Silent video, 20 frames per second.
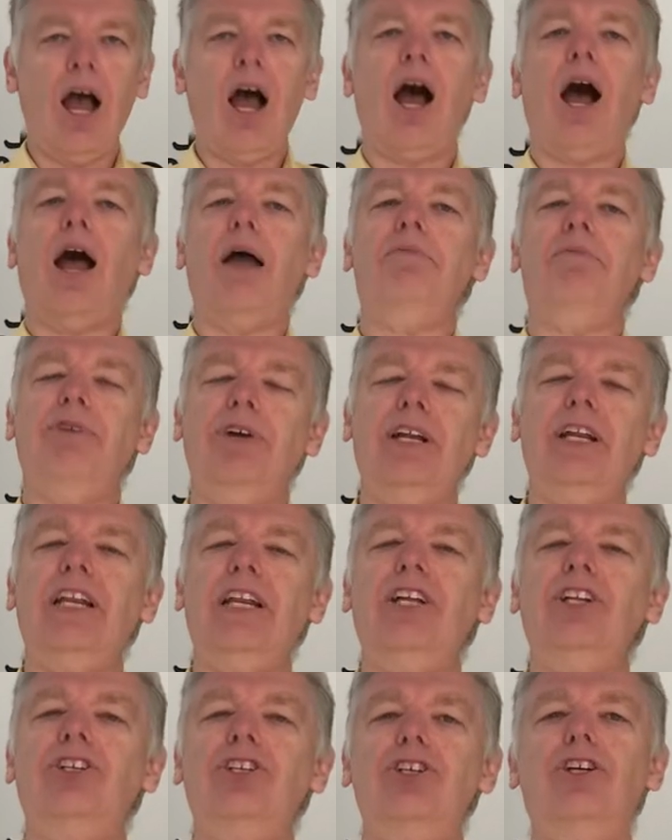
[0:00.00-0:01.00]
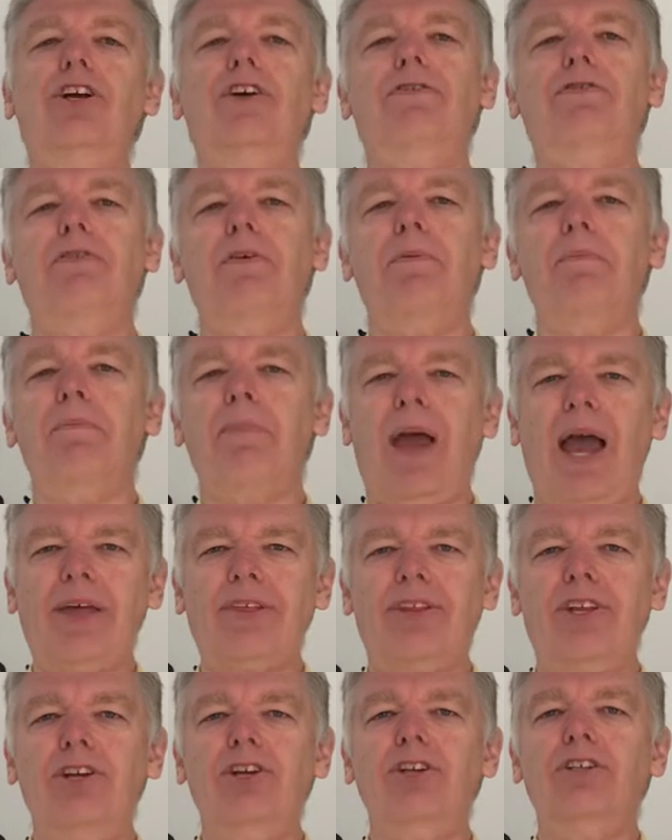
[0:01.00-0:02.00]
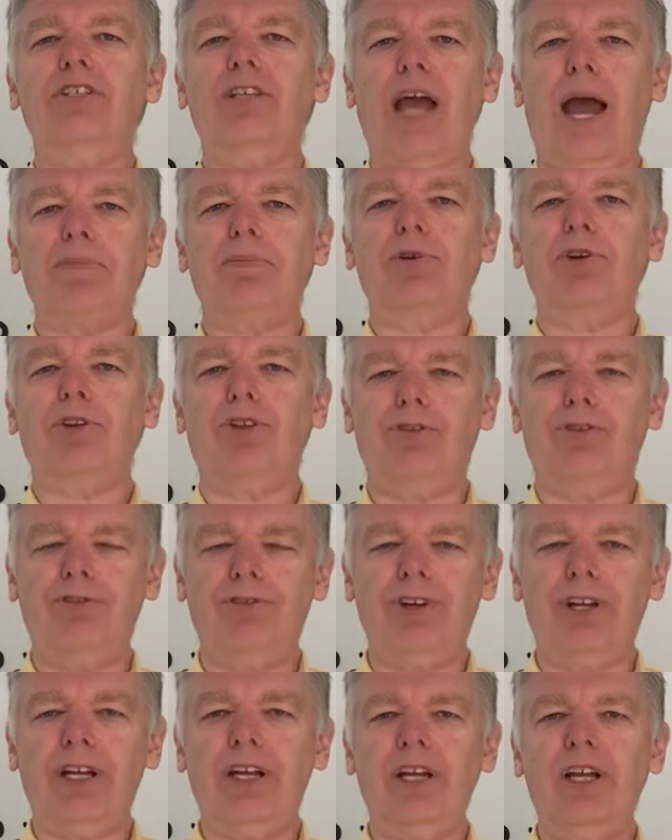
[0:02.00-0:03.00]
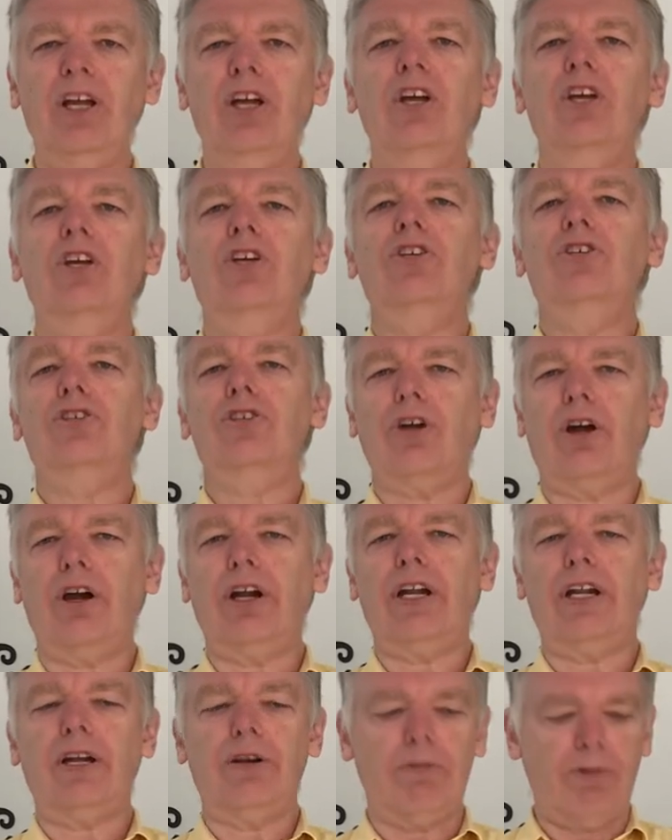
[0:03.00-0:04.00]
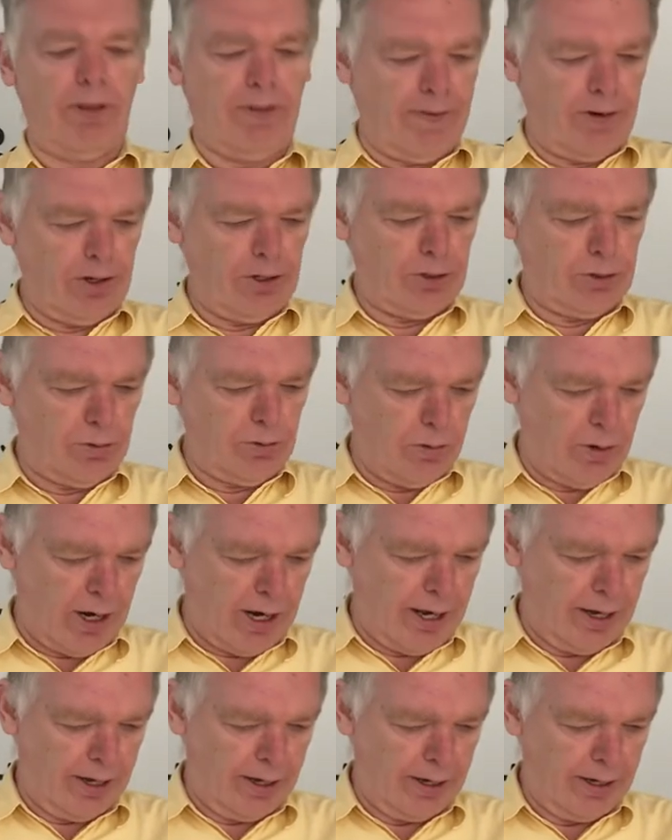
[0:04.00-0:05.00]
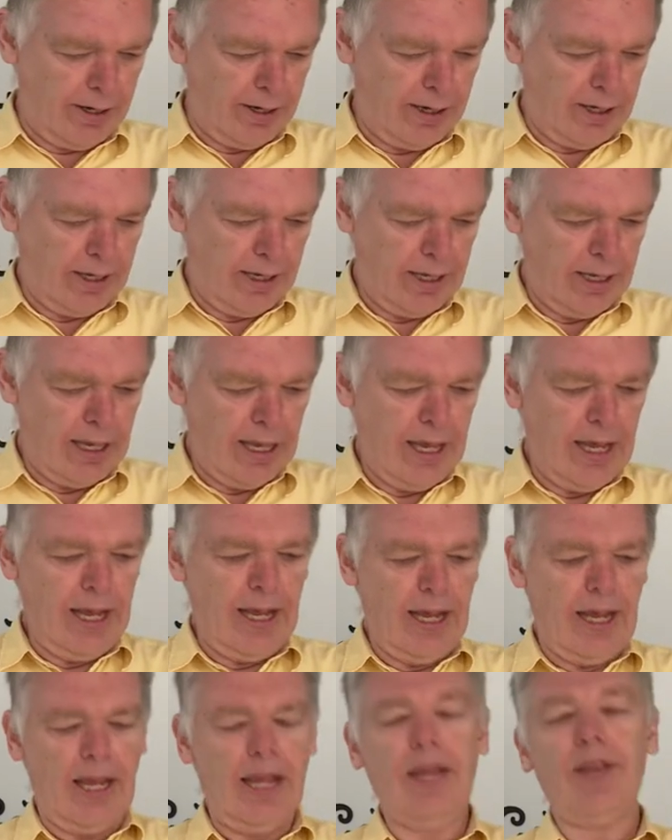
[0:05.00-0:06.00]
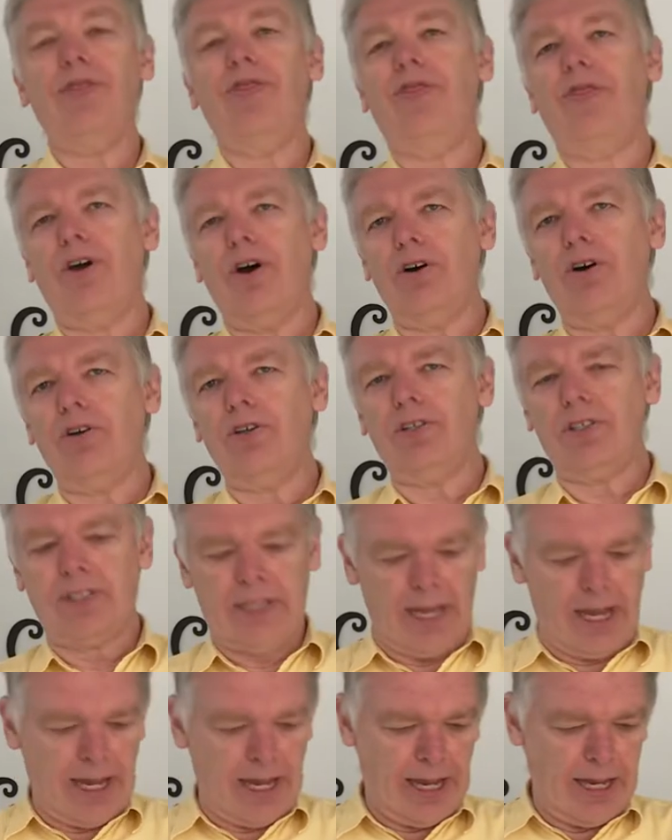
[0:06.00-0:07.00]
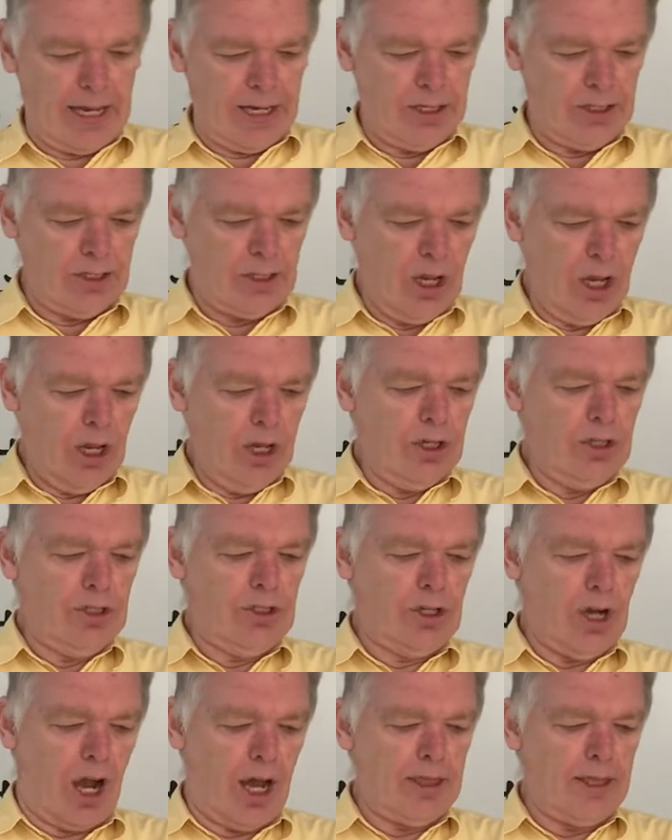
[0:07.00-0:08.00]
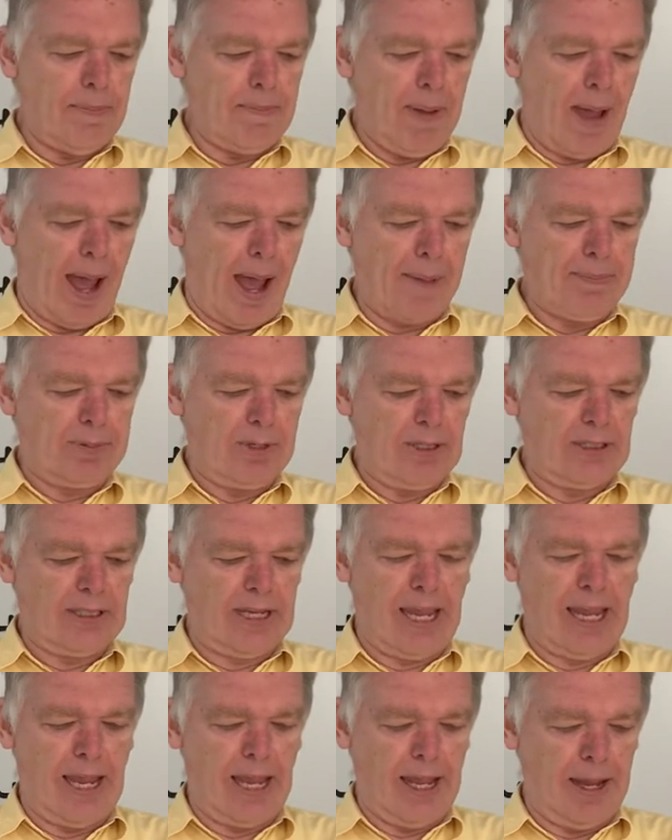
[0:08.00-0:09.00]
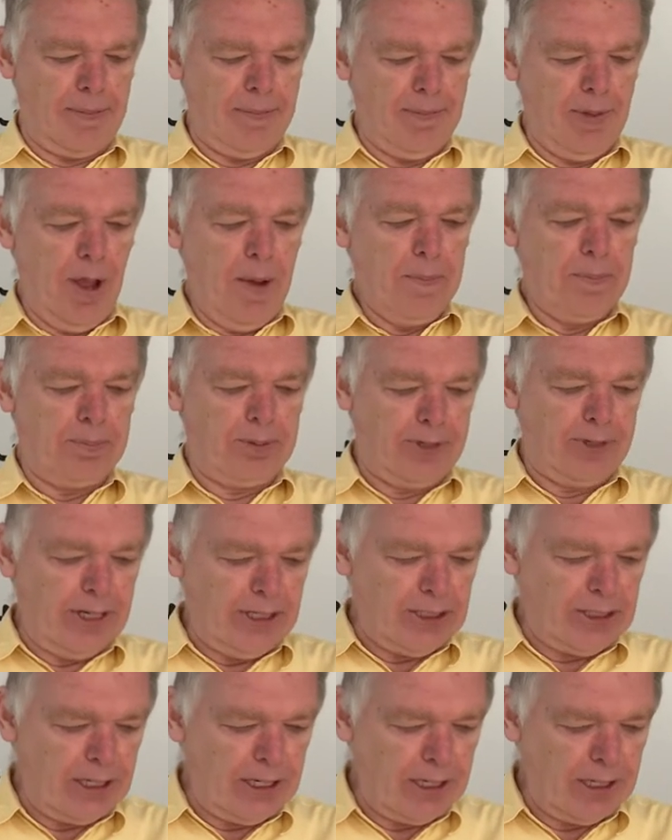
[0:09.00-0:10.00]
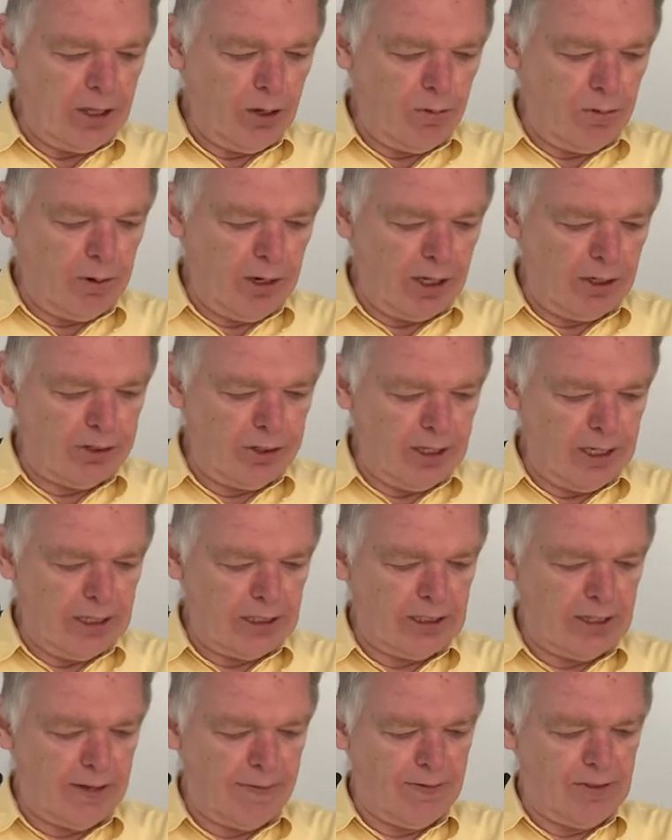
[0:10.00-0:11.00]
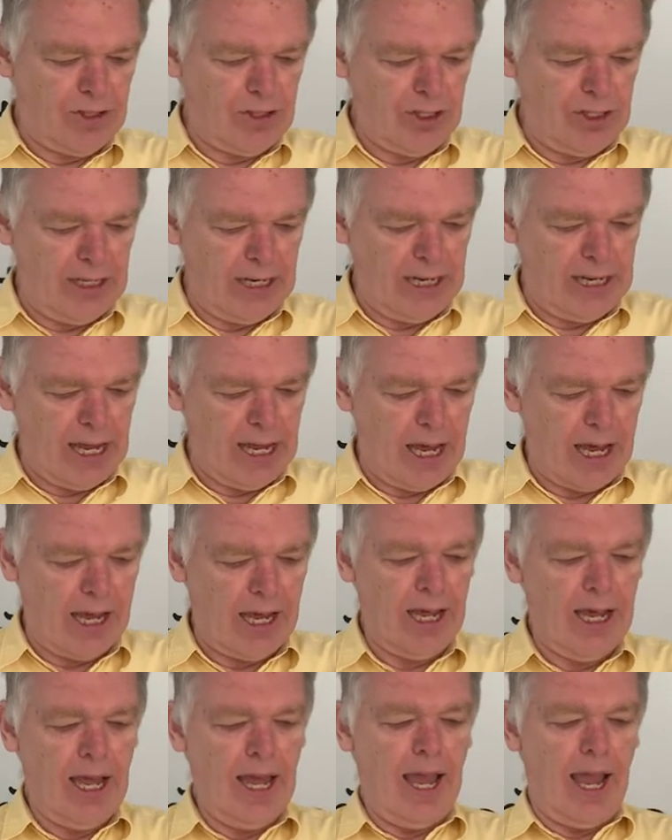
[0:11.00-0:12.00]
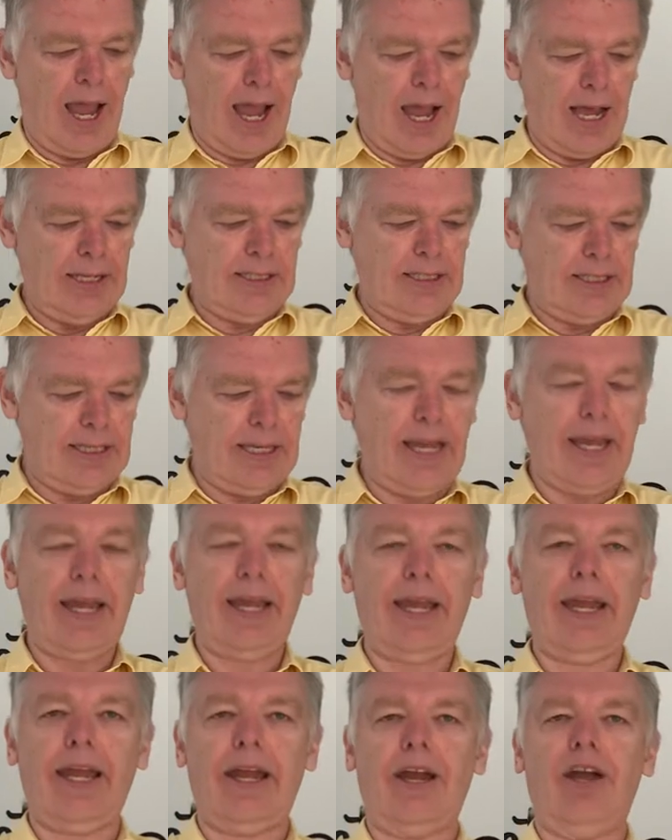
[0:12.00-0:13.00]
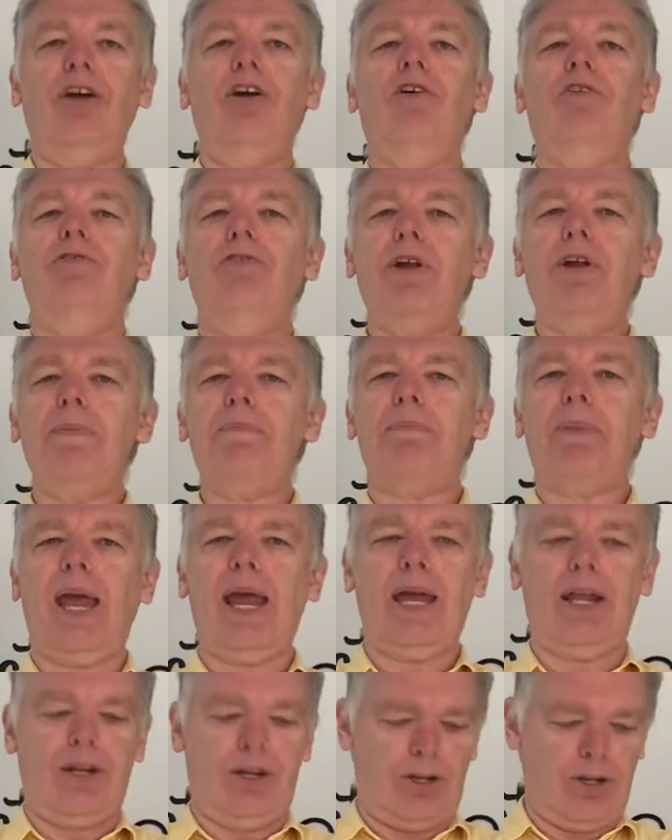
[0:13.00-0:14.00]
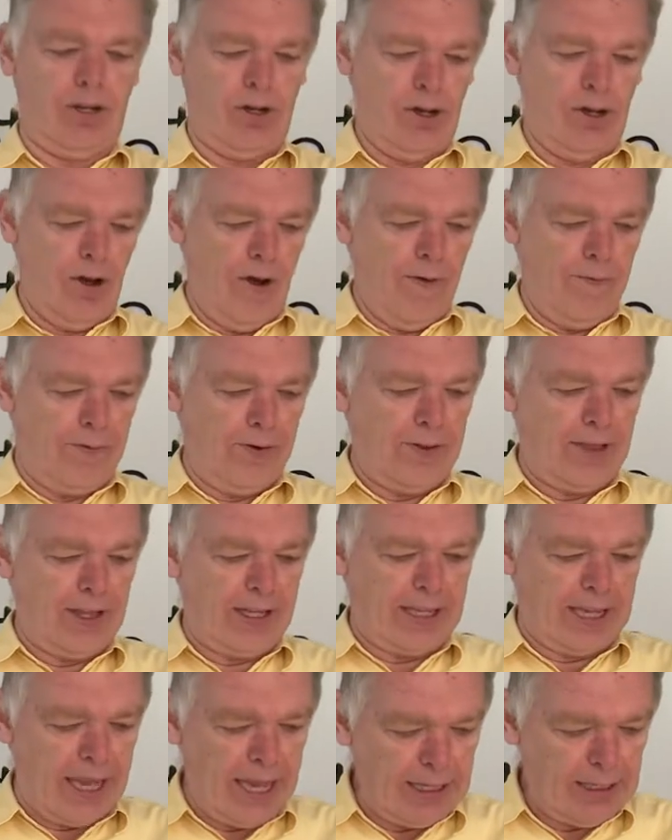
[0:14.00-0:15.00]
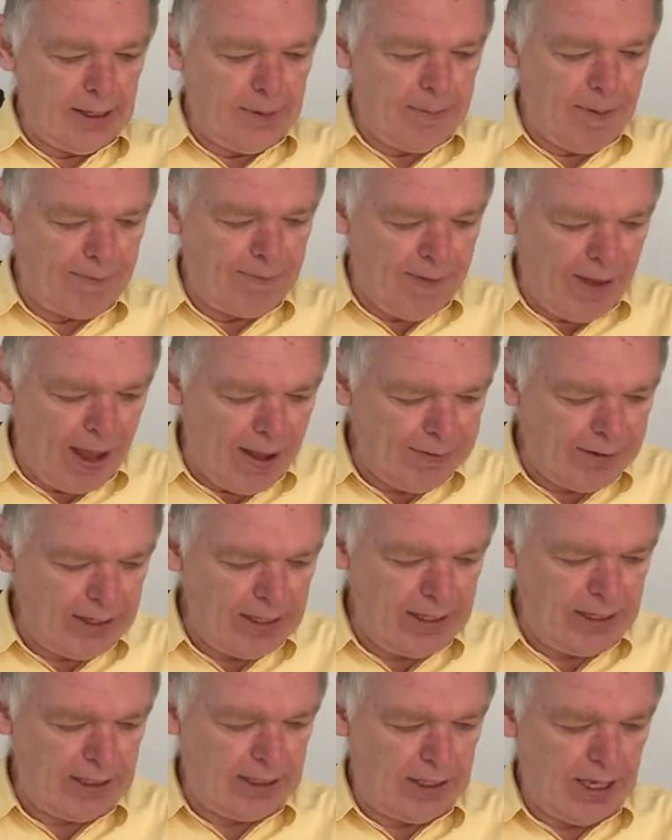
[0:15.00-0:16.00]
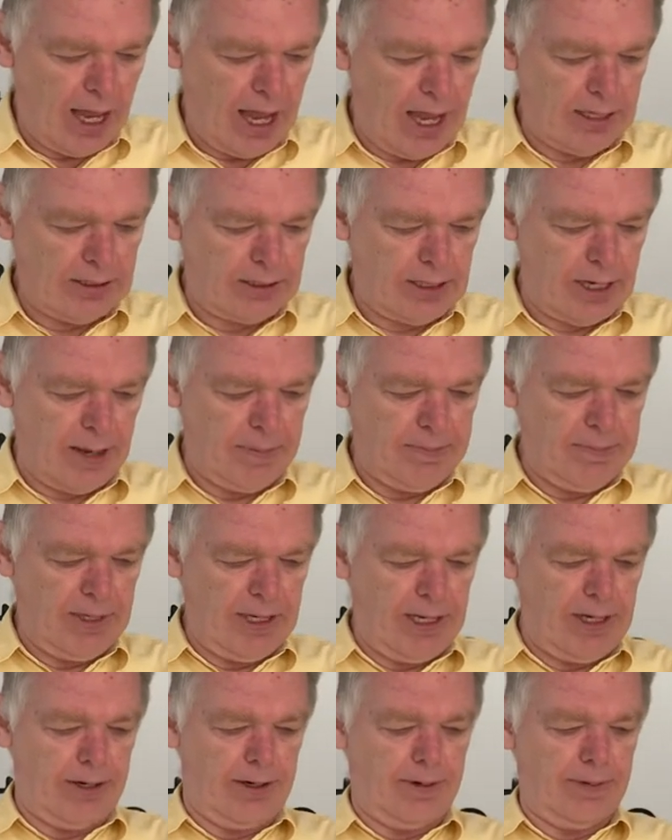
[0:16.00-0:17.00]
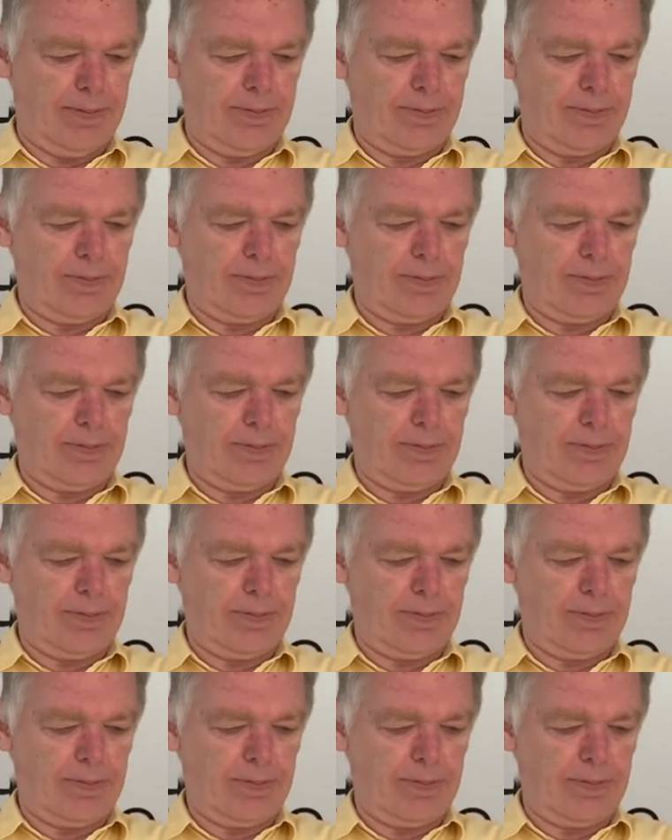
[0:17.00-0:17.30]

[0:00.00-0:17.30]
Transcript: I'm reading to you from Matthew chapter 3, starting with verse 1. In those days, John the Baptist came, preaching in the wilderness of Judea, and saying, Repent, for the kingdom of heaven is, has come near.